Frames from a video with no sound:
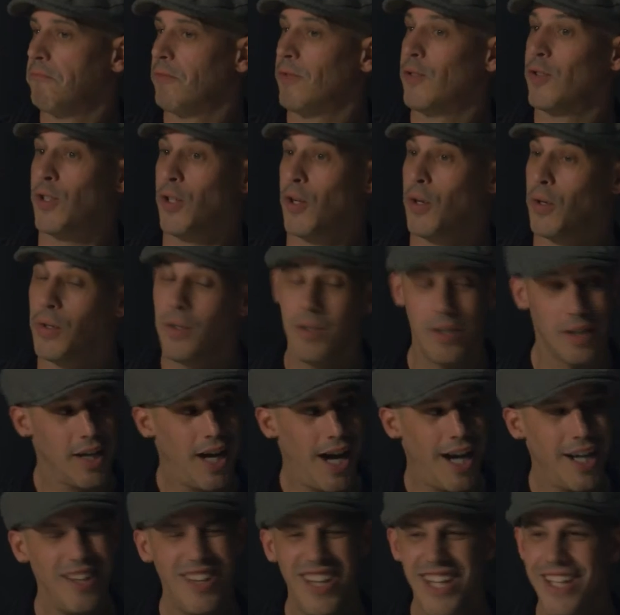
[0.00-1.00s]
So
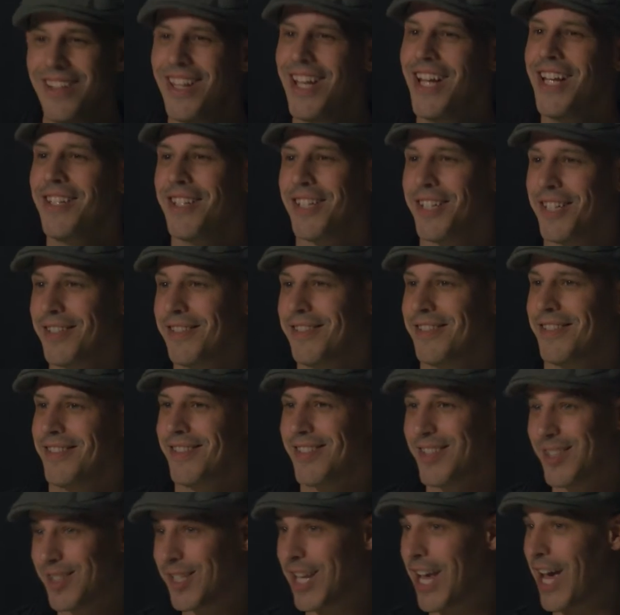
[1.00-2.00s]
kind of like they did,
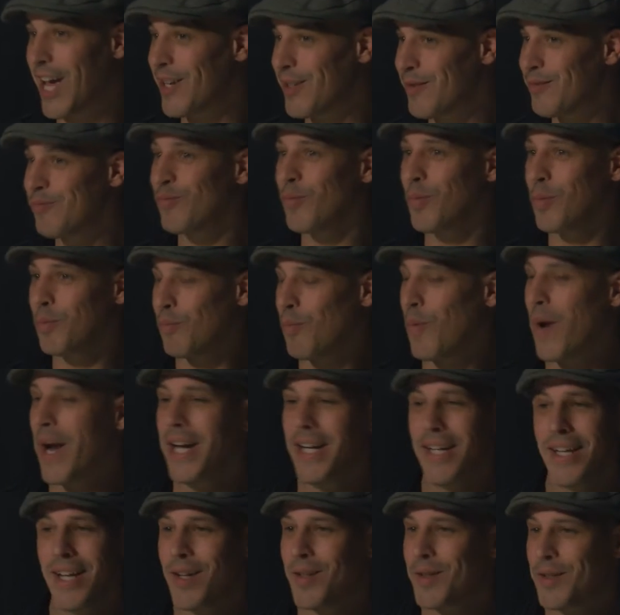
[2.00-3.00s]
sat and
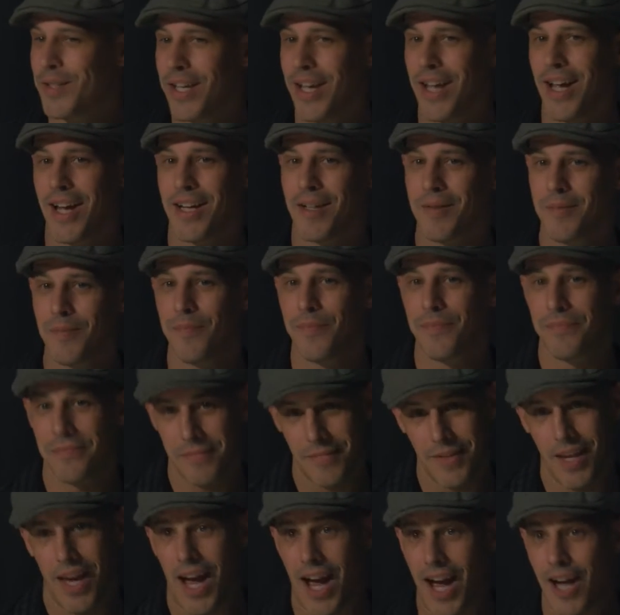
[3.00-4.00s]
waited outside.
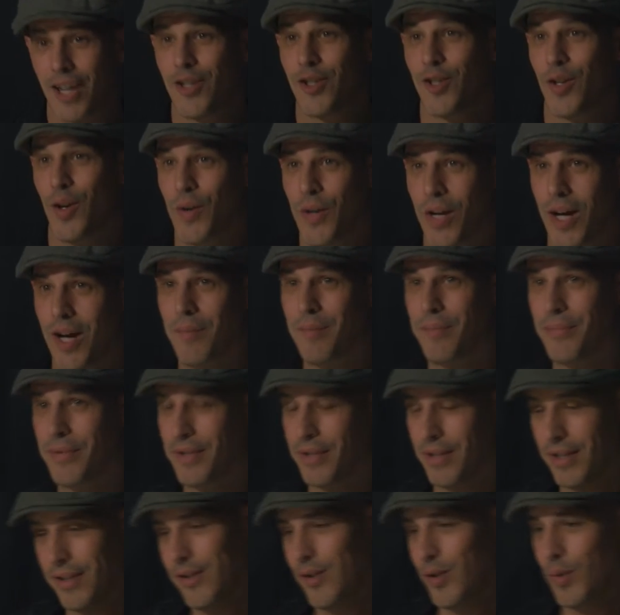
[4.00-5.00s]
I showed up
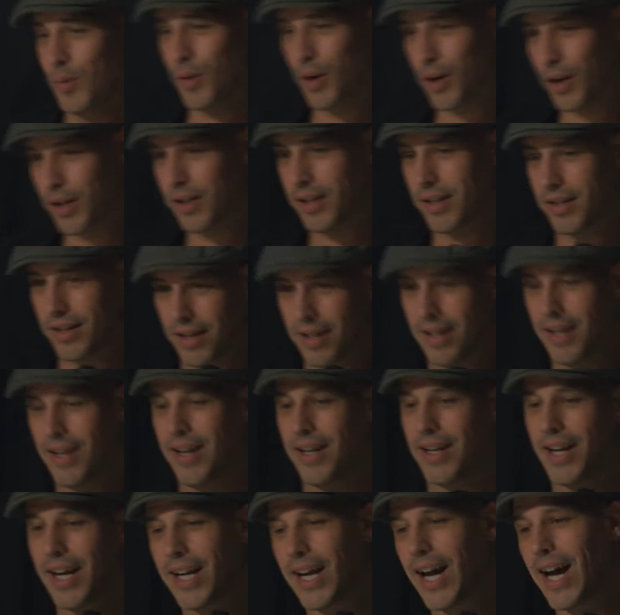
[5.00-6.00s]
to work,
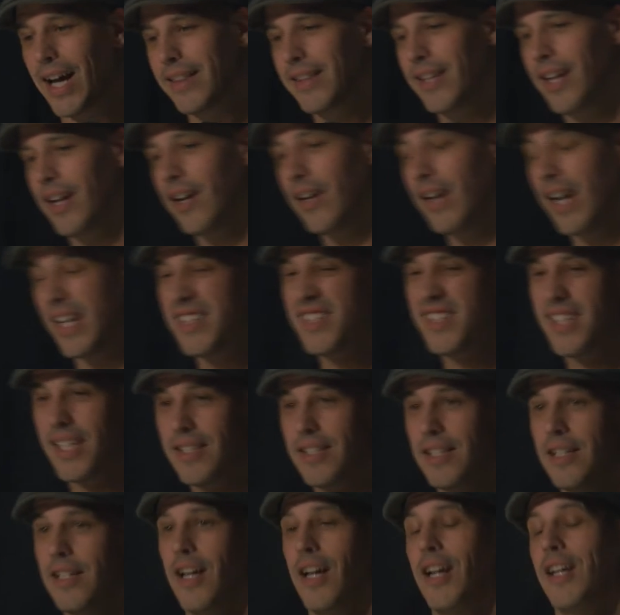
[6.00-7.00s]
and I got there at
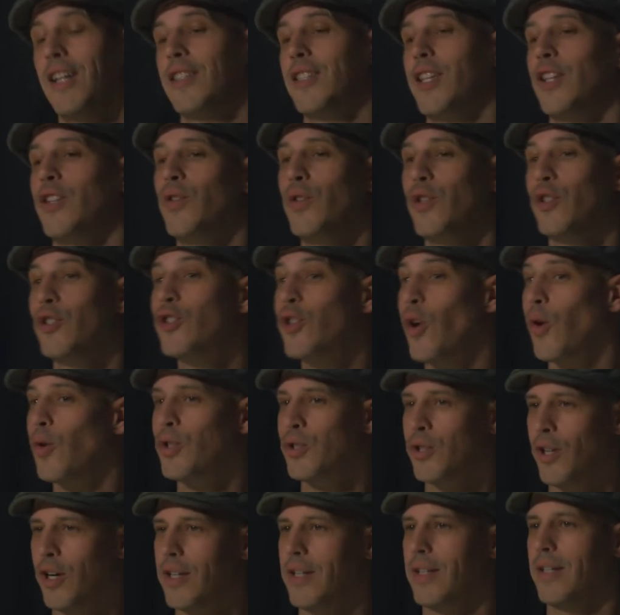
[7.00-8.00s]
six o'clock because I knew the show
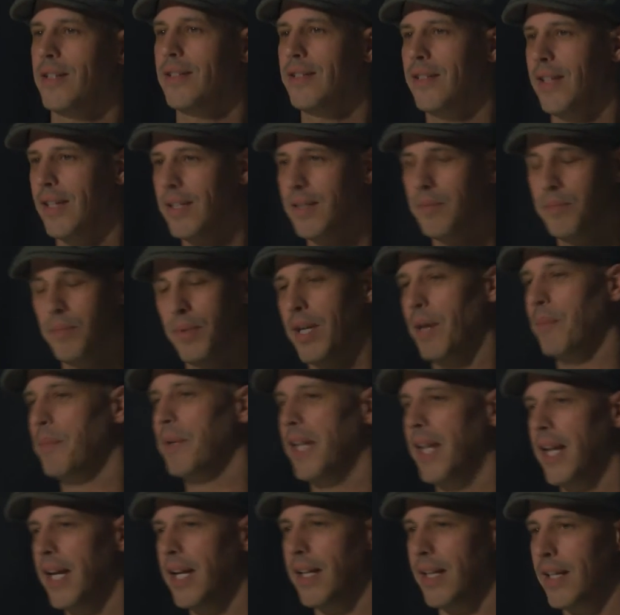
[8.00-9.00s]
started at six. But I'm
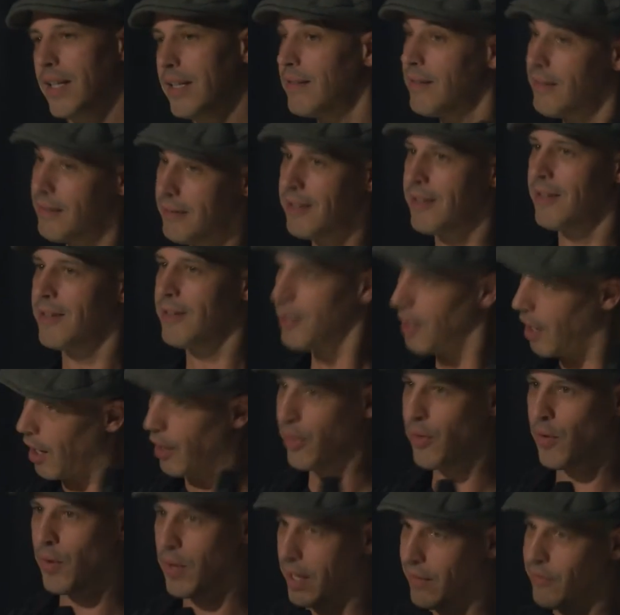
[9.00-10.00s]
an idiot. I
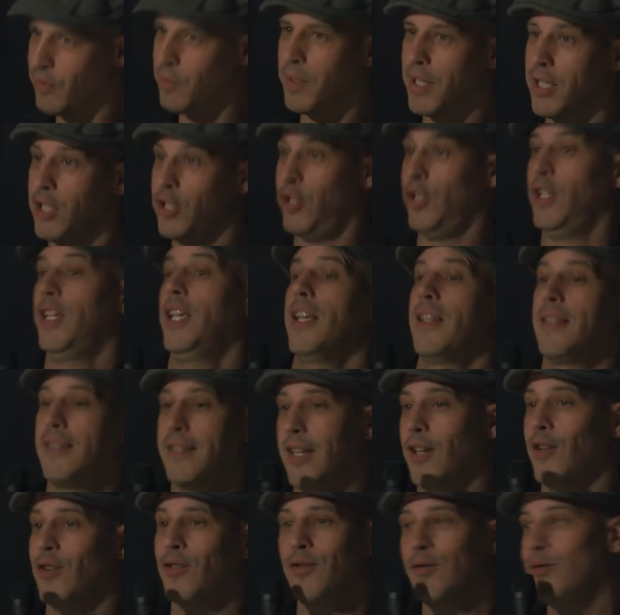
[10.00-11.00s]
thought everybody gets
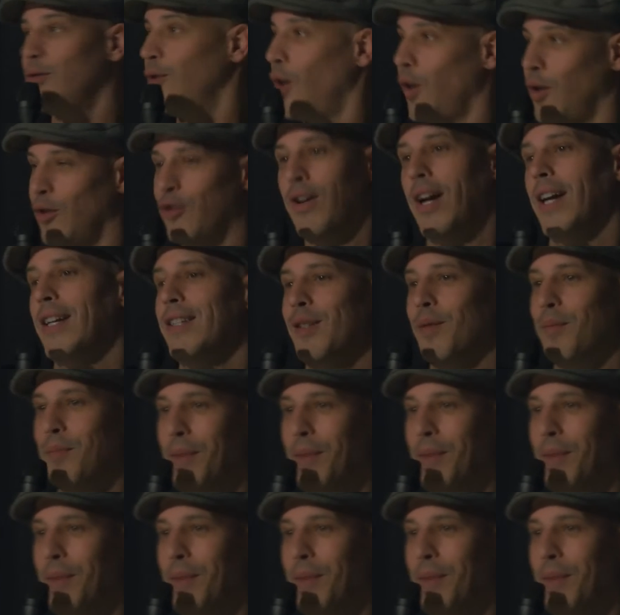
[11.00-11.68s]
there and cracks the